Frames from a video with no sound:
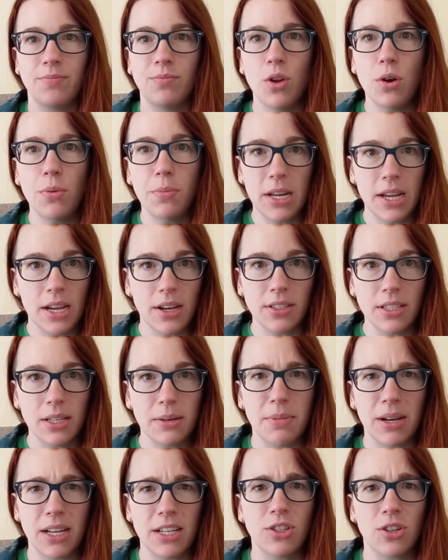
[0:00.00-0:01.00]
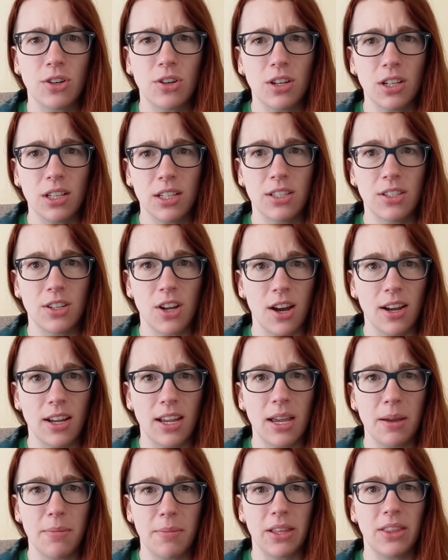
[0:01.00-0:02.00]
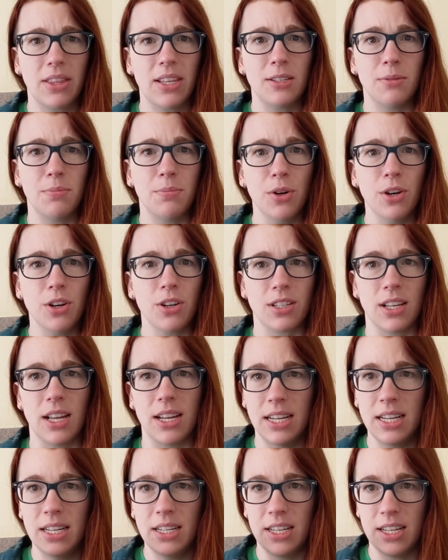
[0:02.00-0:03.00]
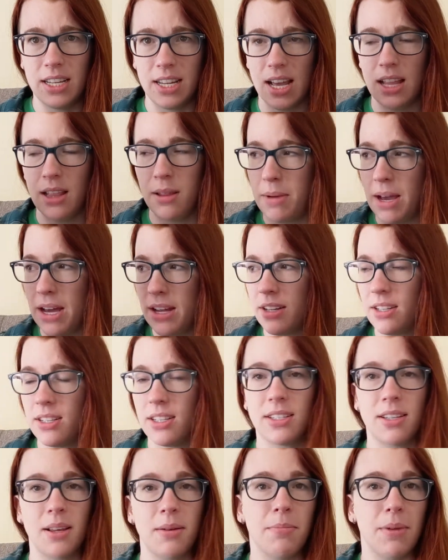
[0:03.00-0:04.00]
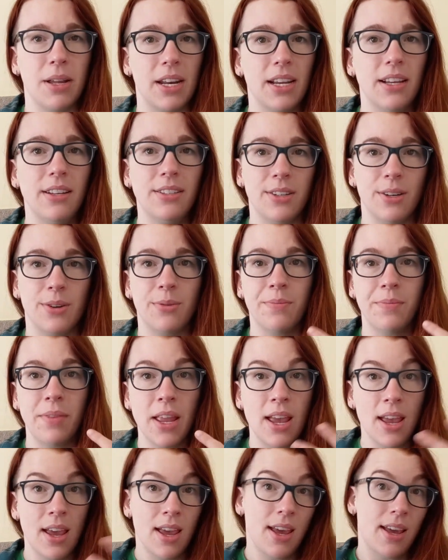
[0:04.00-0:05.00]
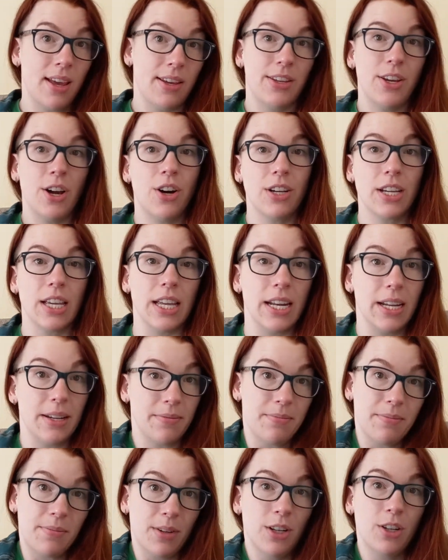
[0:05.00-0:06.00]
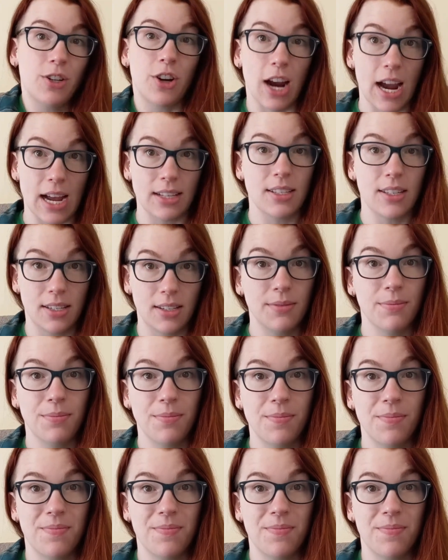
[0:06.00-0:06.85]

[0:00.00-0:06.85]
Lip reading: nobody else in my circle is talking about these books. I need to yell about it to somebody, so y'all get it. Congrats.